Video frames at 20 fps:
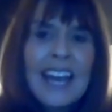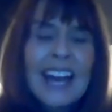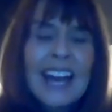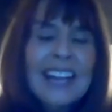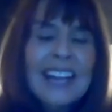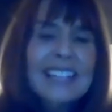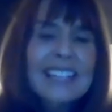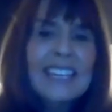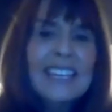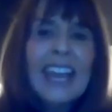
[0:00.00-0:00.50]

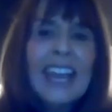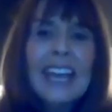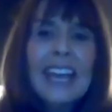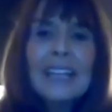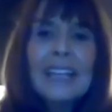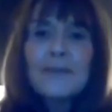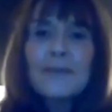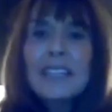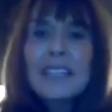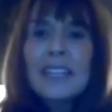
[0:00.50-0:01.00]
And say,
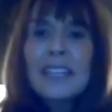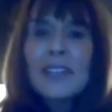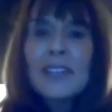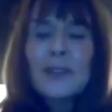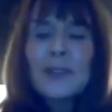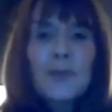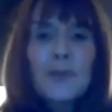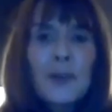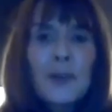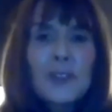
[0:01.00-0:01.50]
anybody
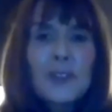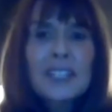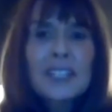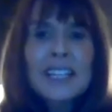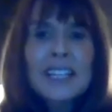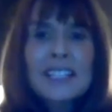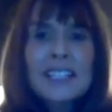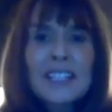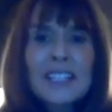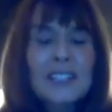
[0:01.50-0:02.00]
who's watching
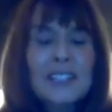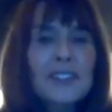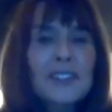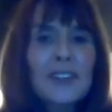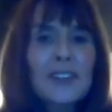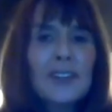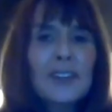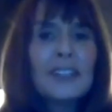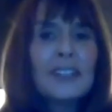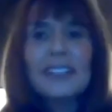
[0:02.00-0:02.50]
this
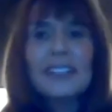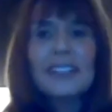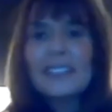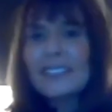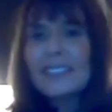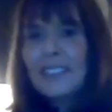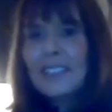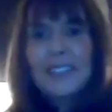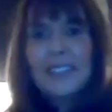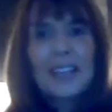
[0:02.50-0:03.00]

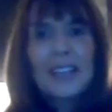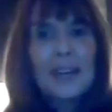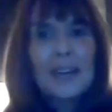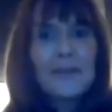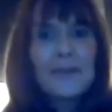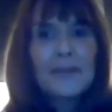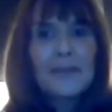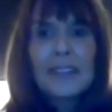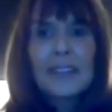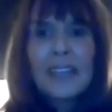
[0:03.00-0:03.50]
that's,
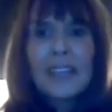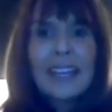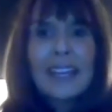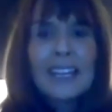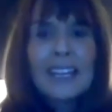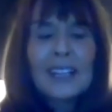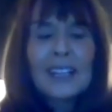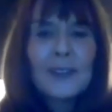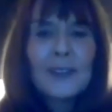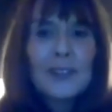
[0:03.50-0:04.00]

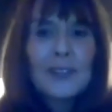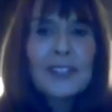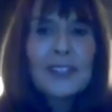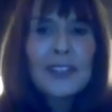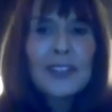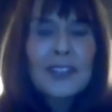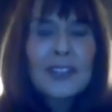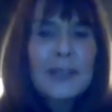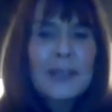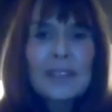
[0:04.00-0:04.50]
going
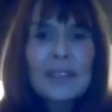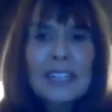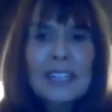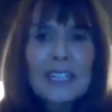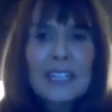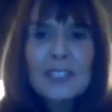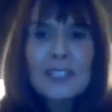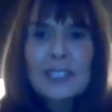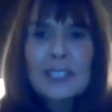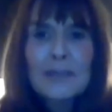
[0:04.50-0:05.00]
similar
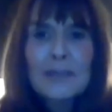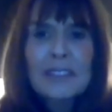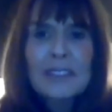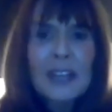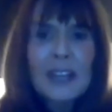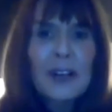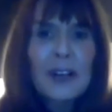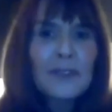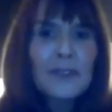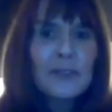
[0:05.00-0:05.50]
ages to
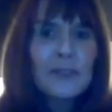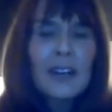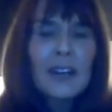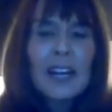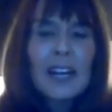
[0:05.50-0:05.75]
myself,